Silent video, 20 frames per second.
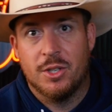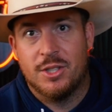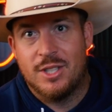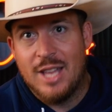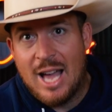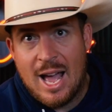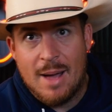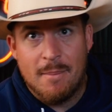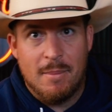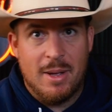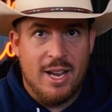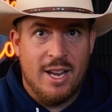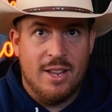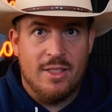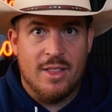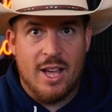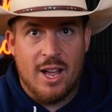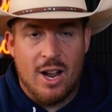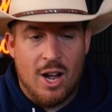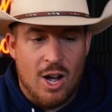does that mean
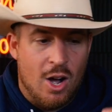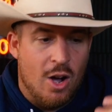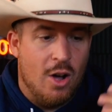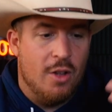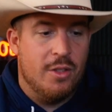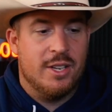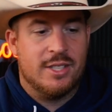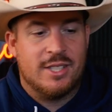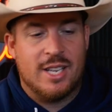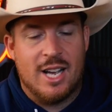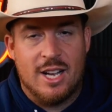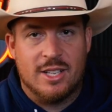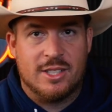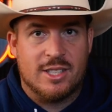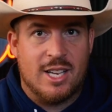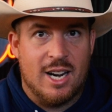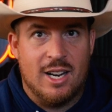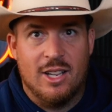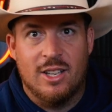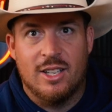that, oh, this house
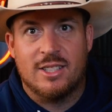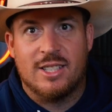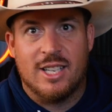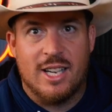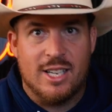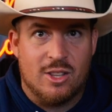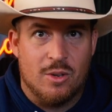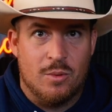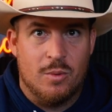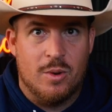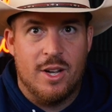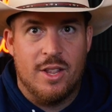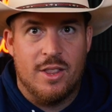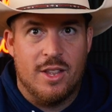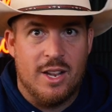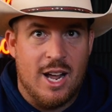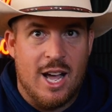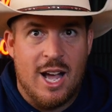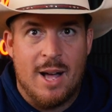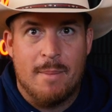kind of looks like the one
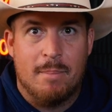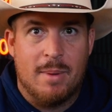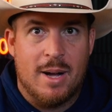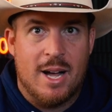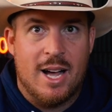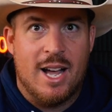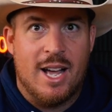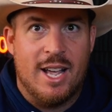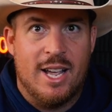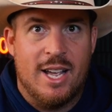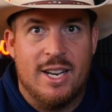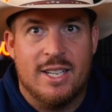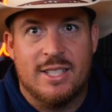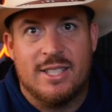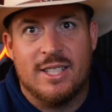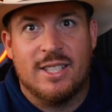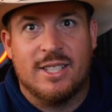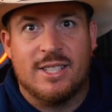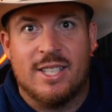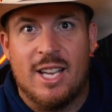that I'm buying,
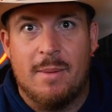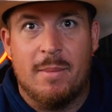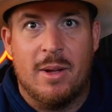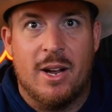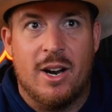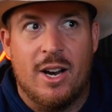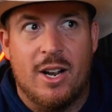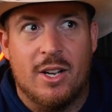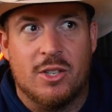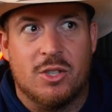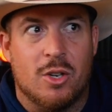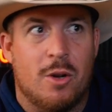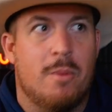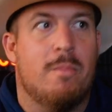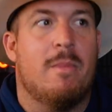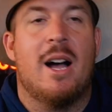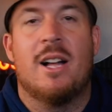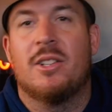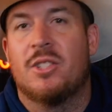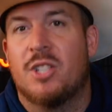it's in the same area, so
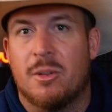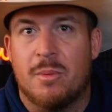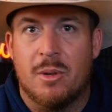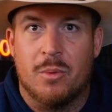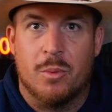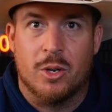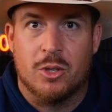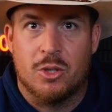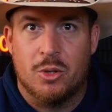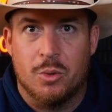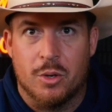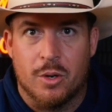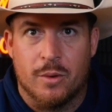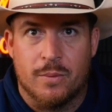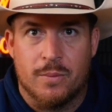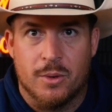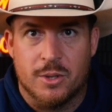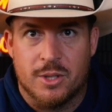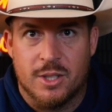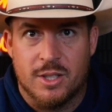mine's gonna be worth
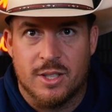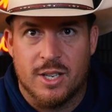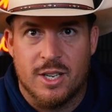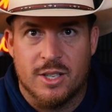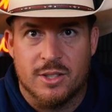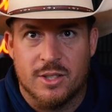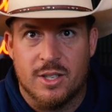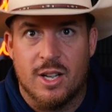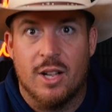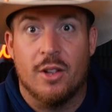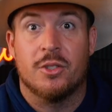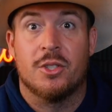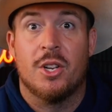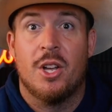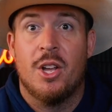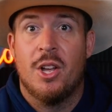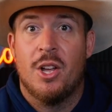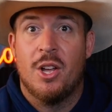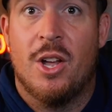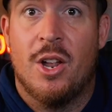$214,000?
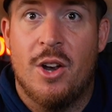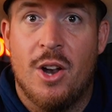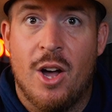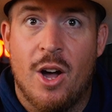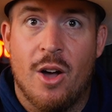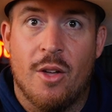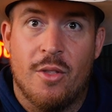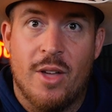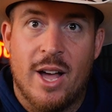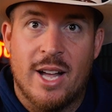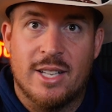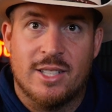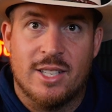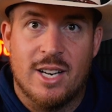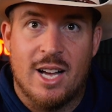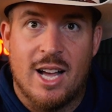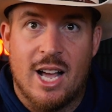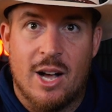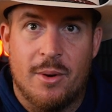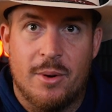No, that's
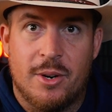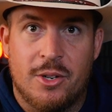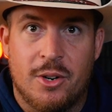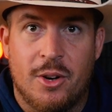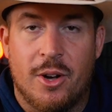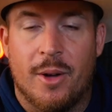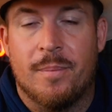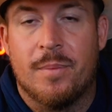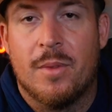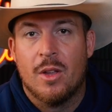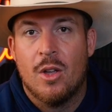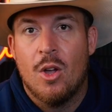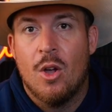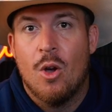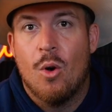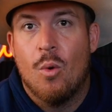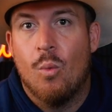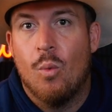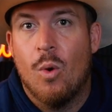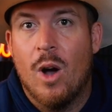not how we do it.
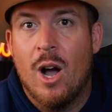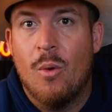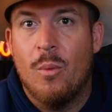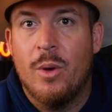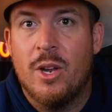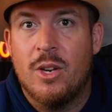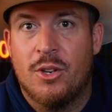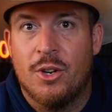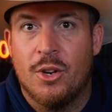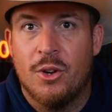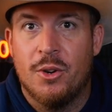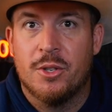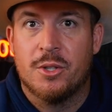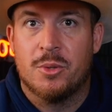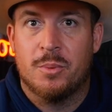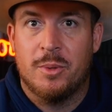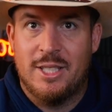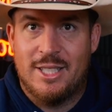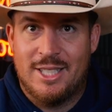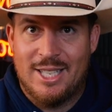What we do
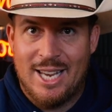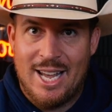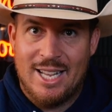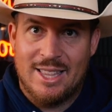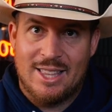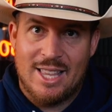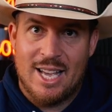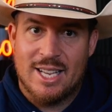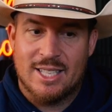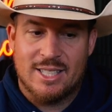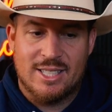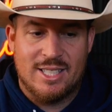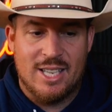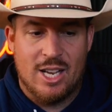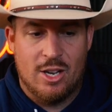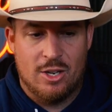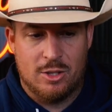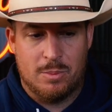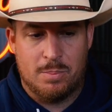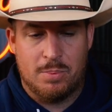is we take that
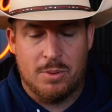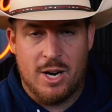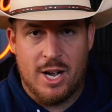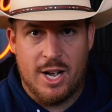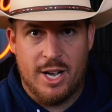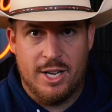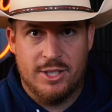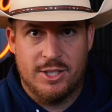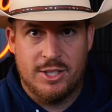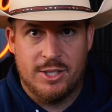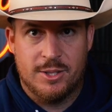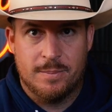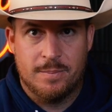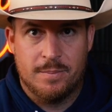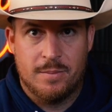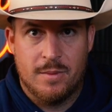sales price